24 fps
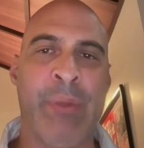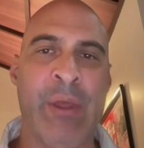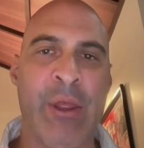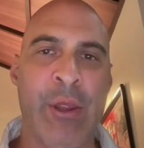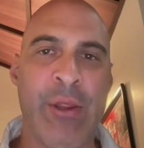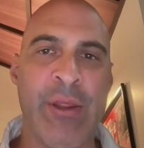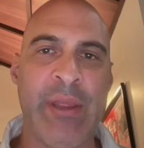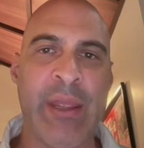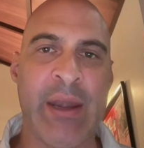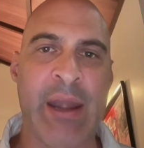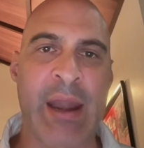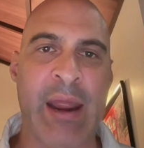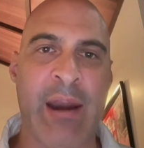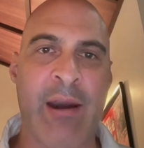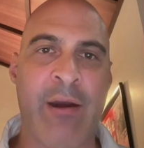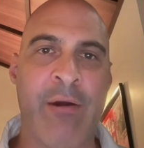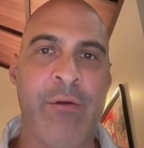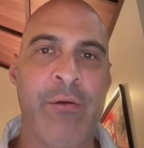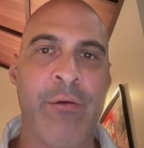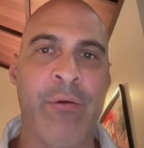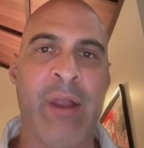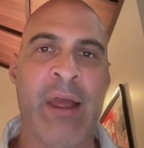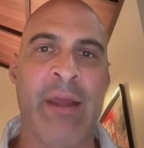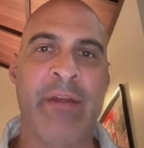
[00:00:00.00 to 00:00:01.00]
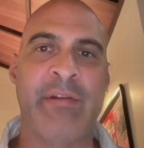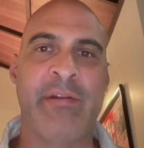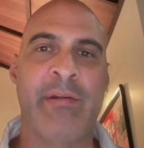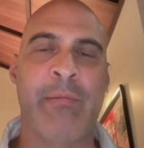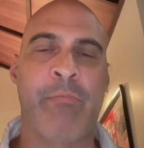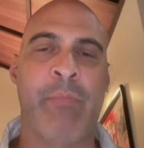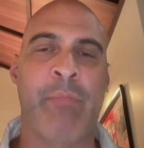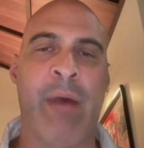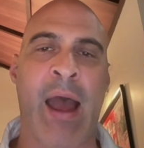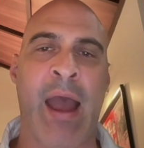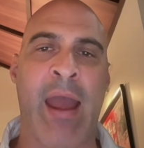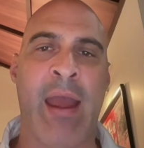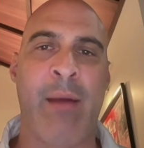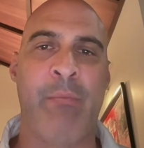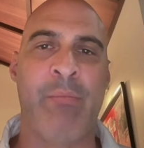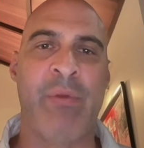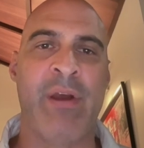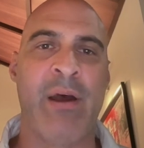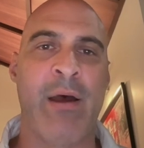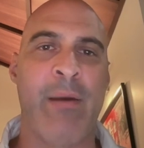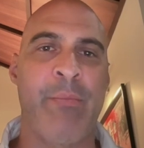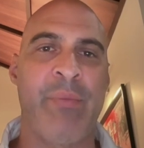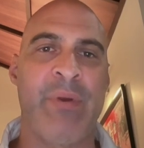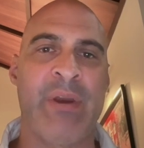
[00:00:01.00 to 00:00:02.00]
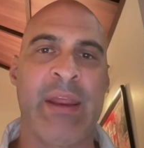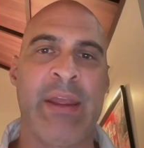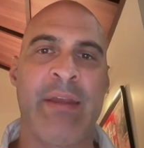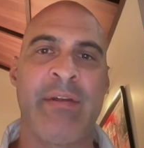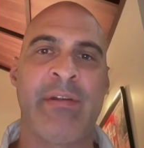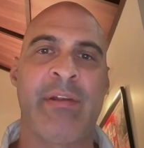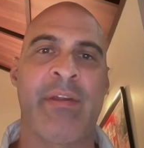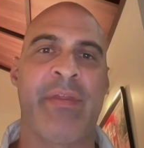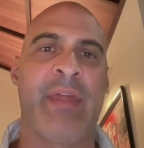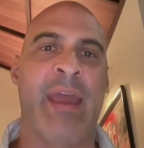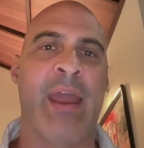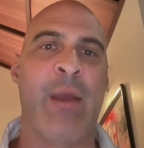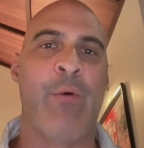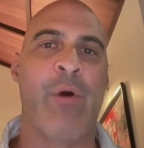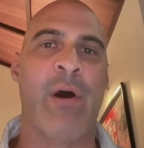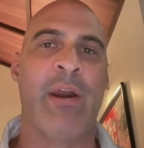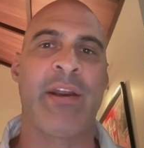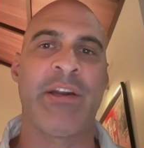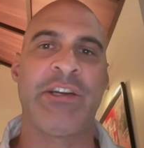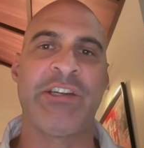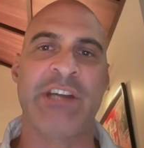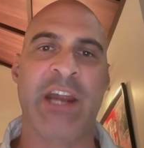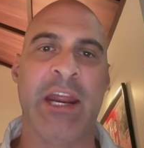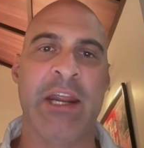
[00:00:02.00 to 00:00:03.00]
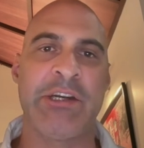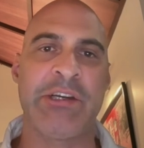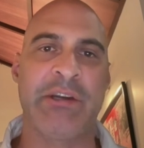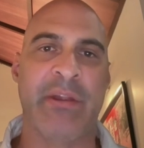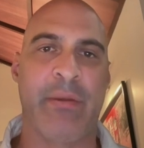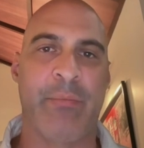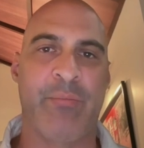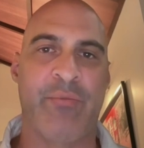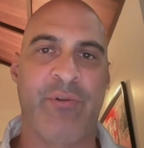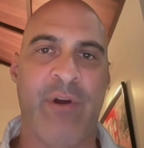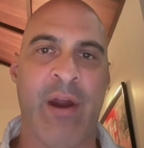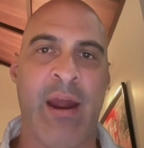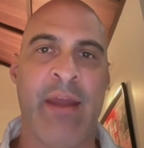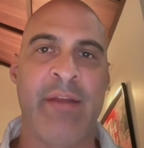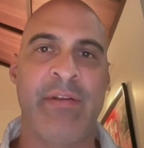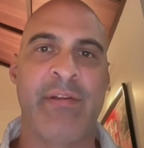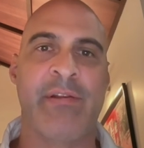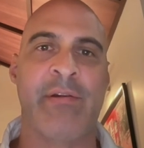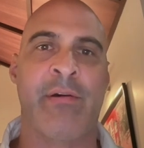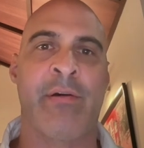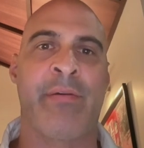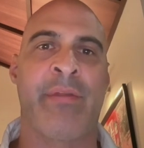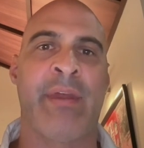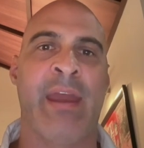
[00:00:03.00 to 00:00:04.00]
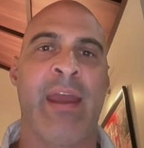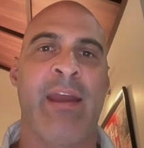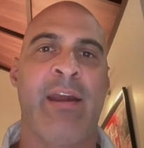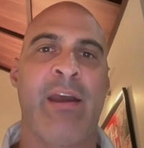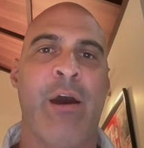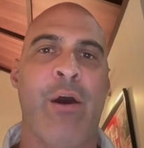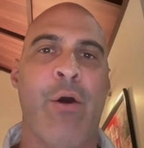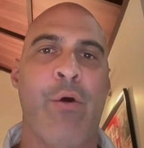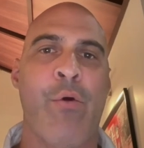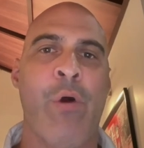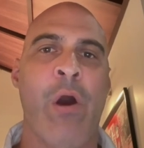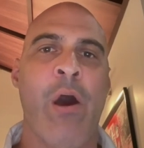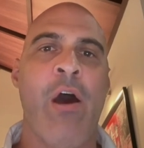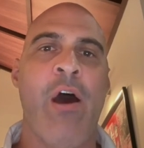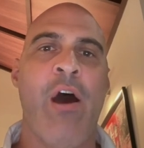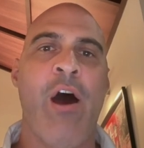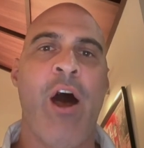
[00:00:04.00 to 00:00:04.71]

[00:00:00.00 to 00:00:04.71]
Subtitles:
billionaire who likes to buy up companies and they want to change the price, or they go